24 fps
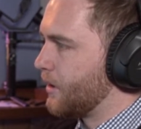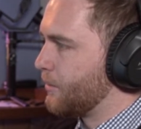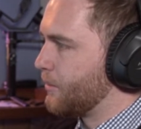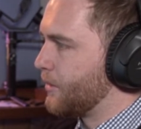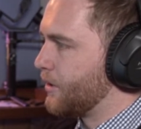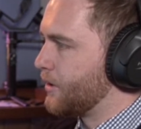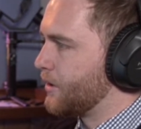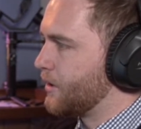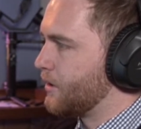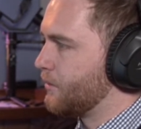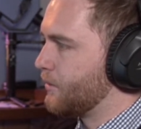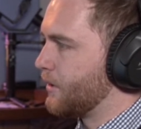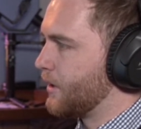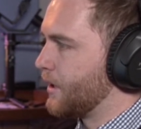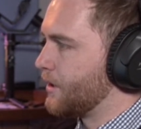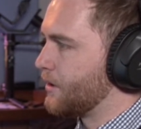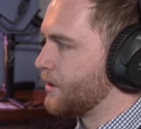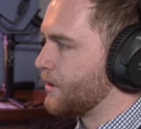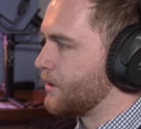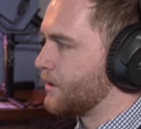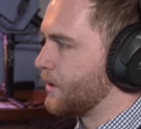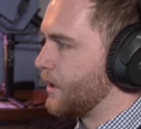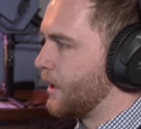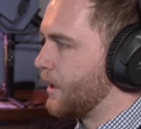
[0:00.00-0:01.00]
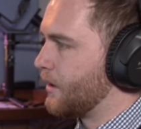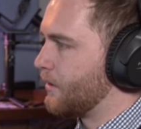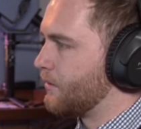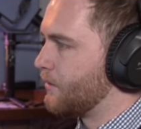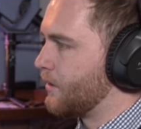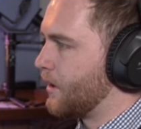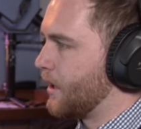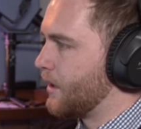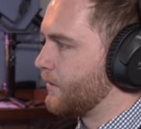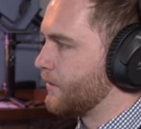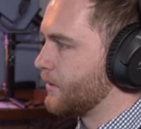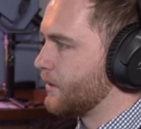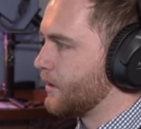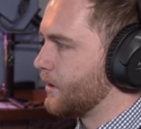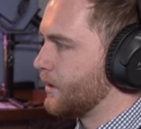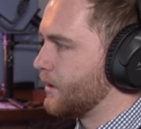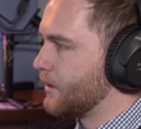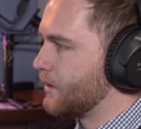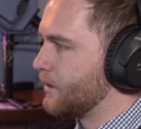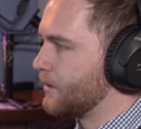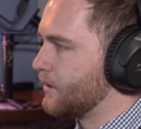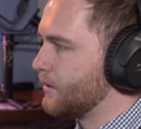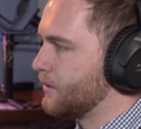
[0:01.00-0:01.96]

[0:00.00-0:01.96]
motion where they just unravel it.